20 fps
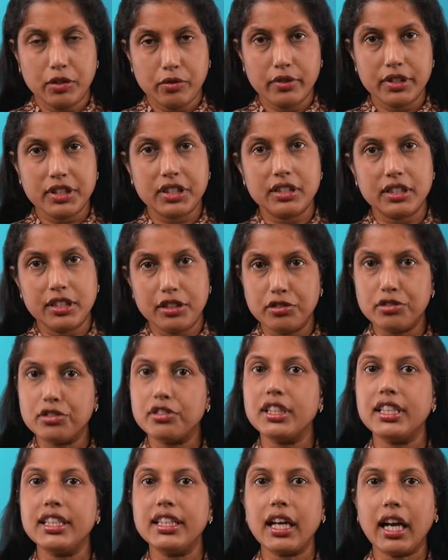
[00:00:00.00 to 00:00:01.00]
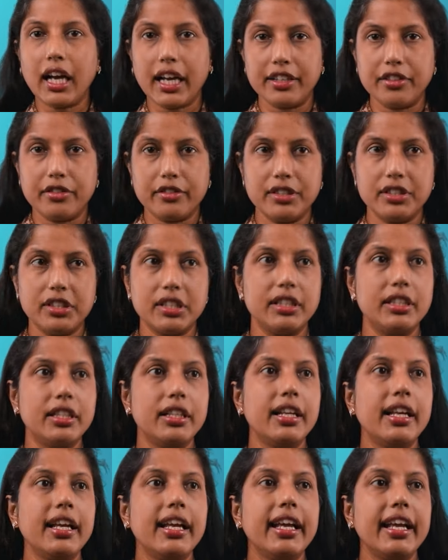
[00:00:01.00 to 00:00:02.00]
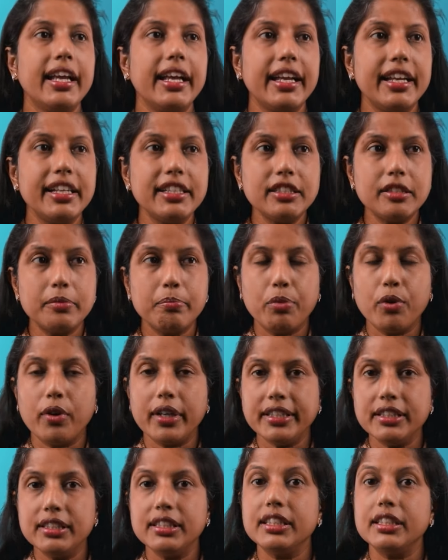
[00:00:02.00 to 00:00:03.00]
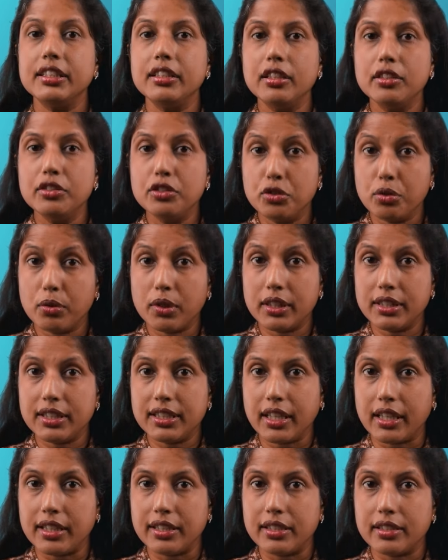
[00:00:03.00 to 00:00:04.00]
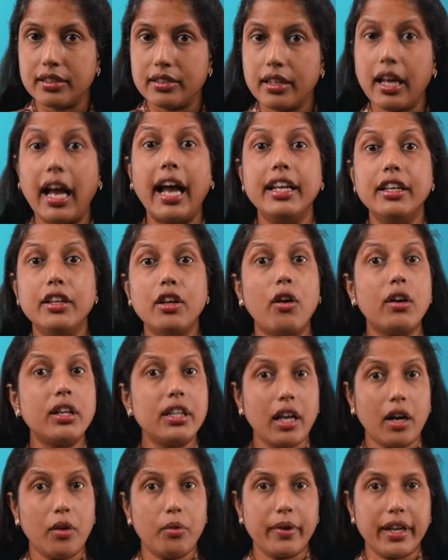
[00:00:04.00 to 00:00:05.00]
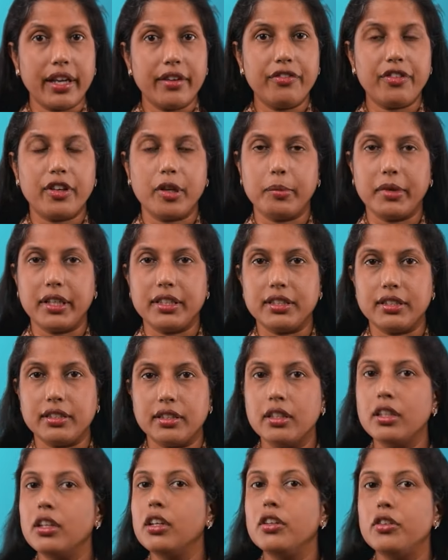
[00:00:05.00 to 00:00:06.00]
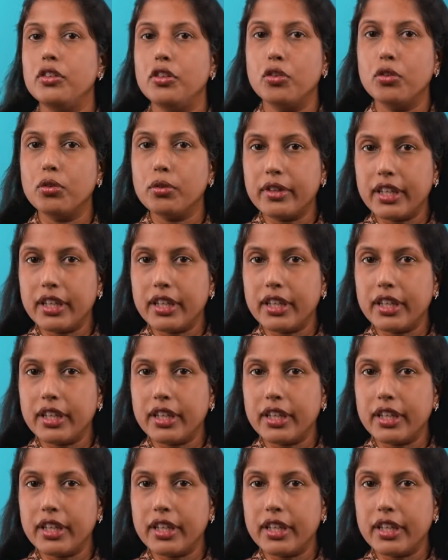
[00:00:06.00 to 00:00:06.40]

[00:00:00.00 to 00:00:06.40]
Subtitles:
which is usually the hydrogen, is pointed towards us and not away from us? No